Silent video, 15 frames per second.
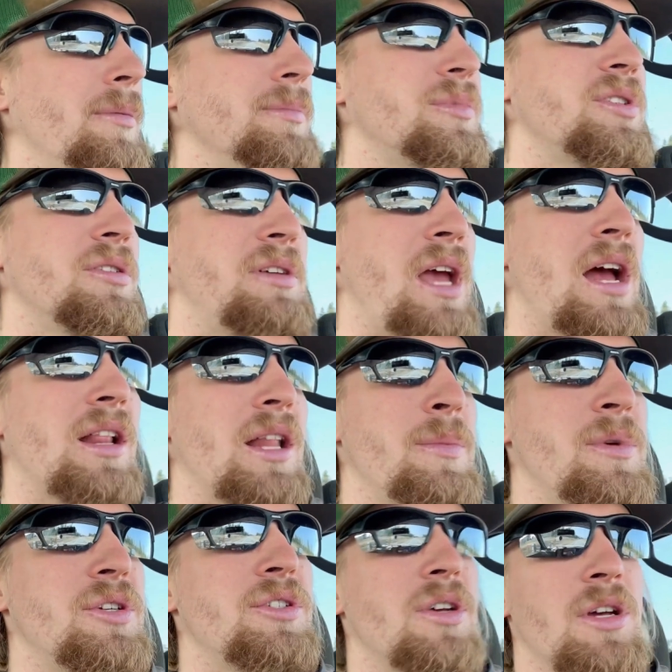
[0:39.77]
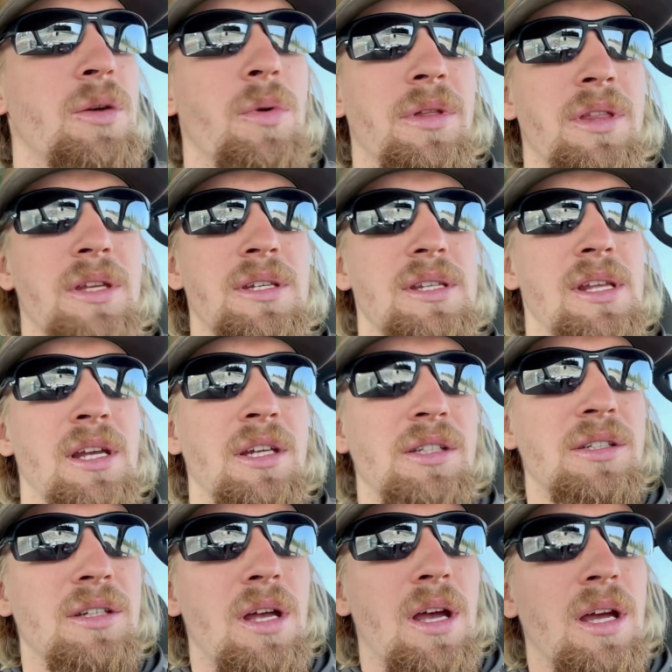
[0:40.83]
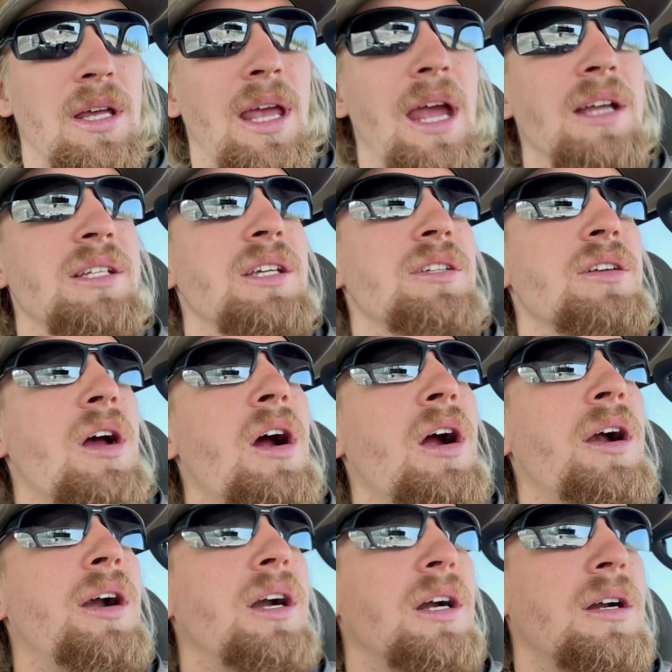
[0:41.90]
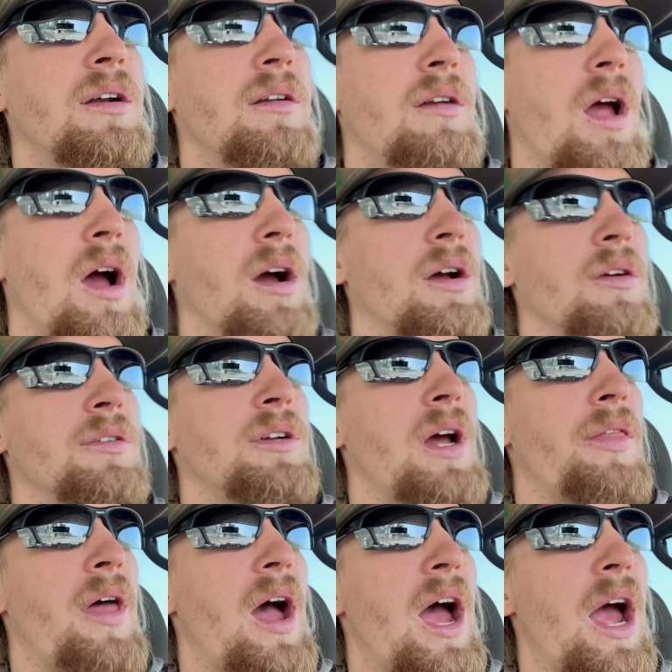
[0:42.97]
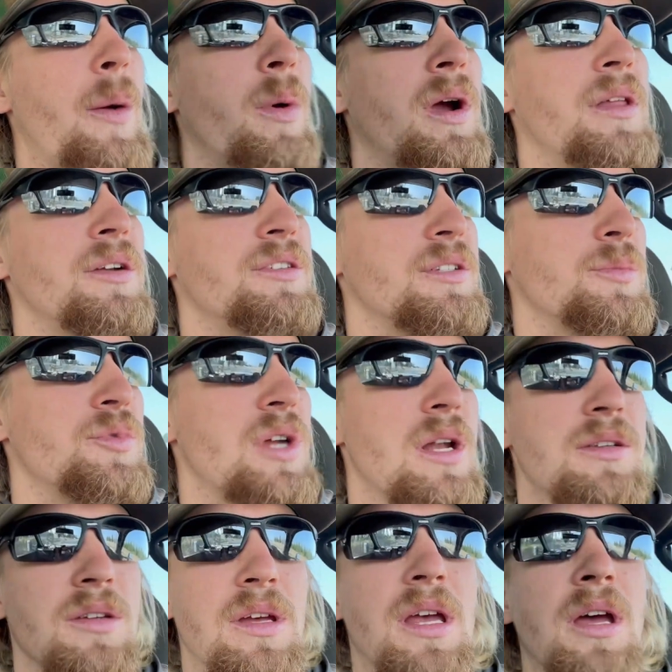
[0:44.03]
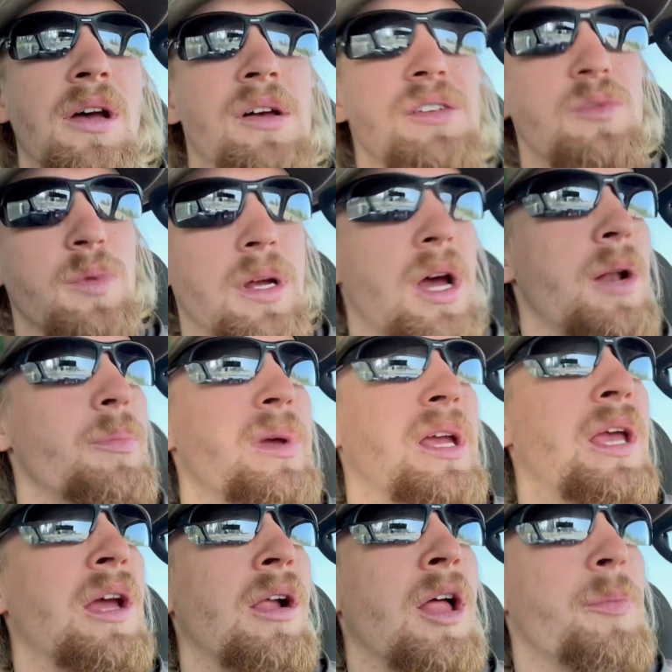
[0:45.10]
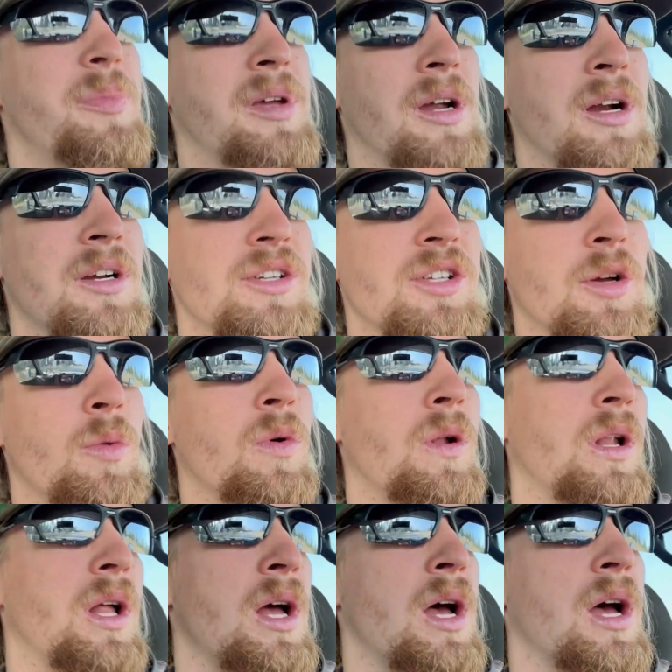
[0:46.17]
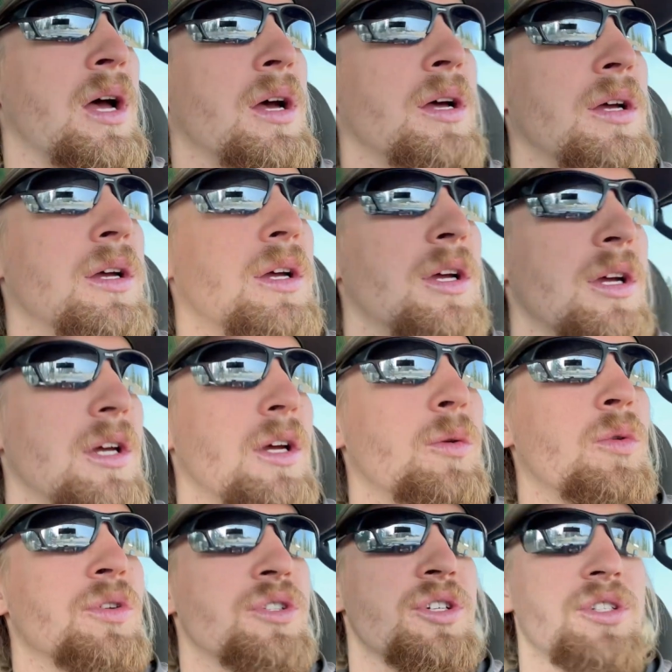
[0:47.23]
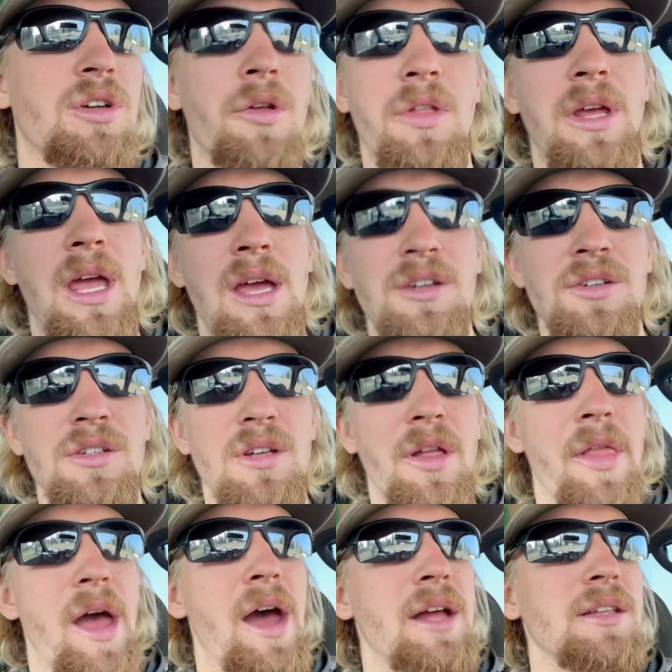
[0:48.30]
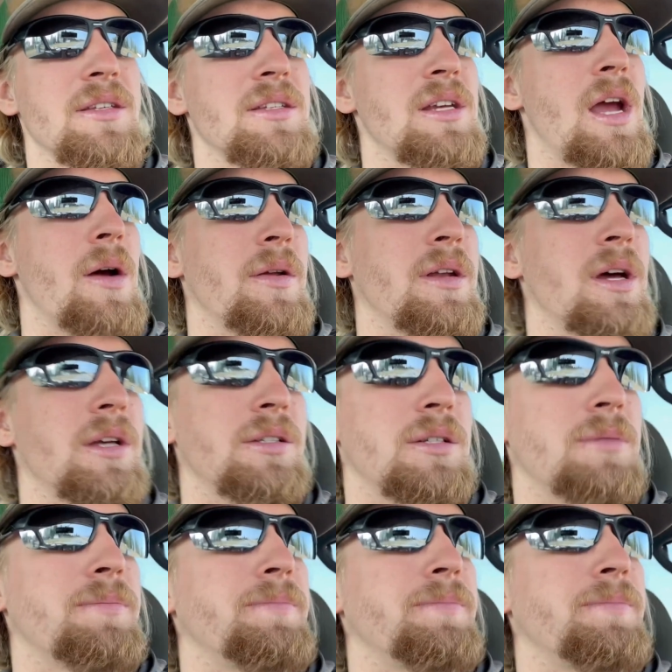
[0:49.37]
So yeah, let me show you what this thing's gauges are. Going down the highway, there's some gentle hills, and we got a big hill up here, so we'll just show the gauges on that and see how it does.